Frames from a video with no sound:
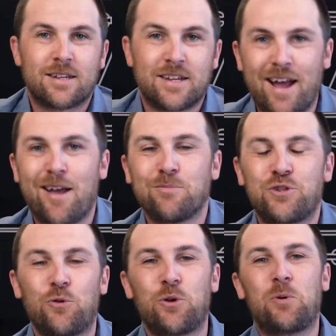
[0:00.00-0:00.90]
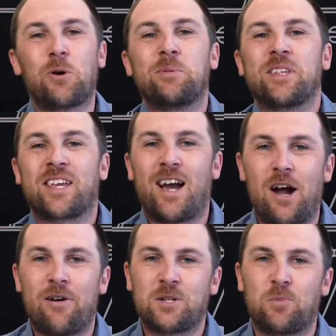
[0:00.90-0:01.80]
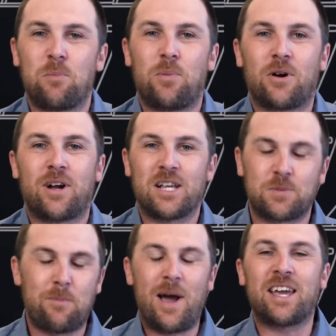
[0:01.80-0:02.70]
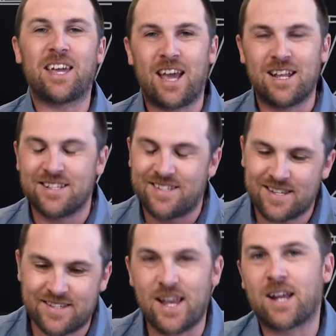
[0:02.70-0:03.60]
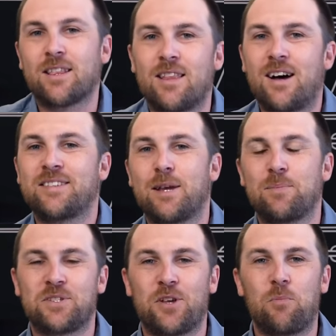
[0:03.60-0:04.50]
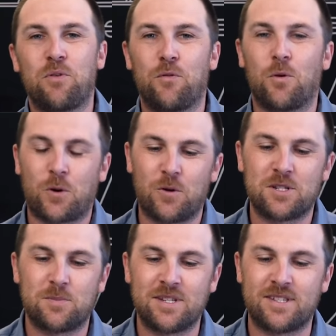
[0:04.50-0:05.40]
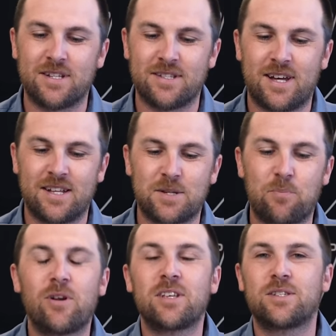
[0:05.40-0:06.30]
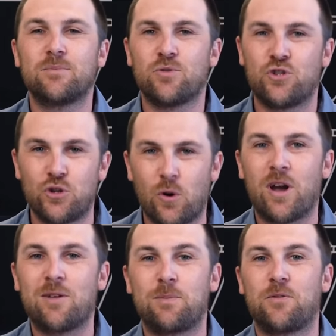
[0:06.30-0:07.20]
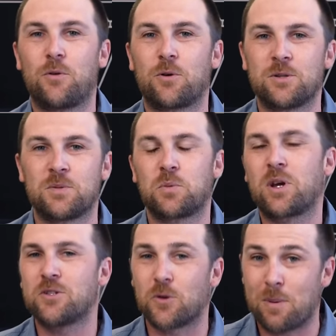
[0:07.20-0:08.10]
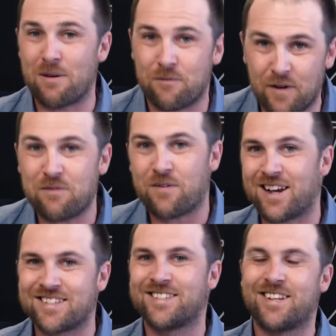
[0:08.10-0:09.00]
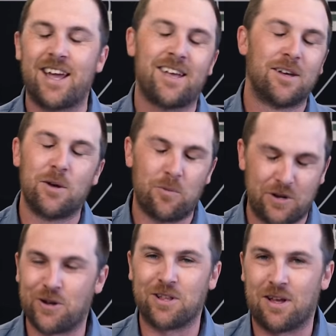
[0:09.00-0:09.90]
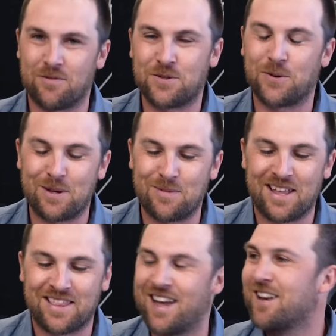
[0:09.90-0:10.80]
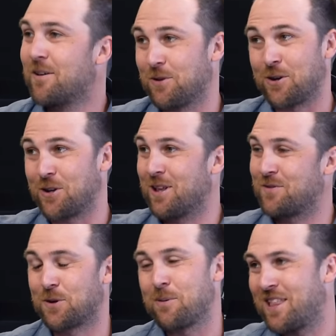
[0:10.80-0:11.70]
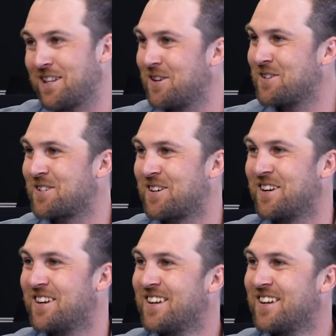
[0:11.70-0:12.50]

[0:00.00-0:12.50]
G'day, I'm Sean and welcome to the Car Expert Podcast. We're back again. This is our second last episode before Christmas, and uh, to bring some joy before Christmas, we're going to talk about V FACTS today. We know you love talking about that. We know you love talking about that, don't you, Scott?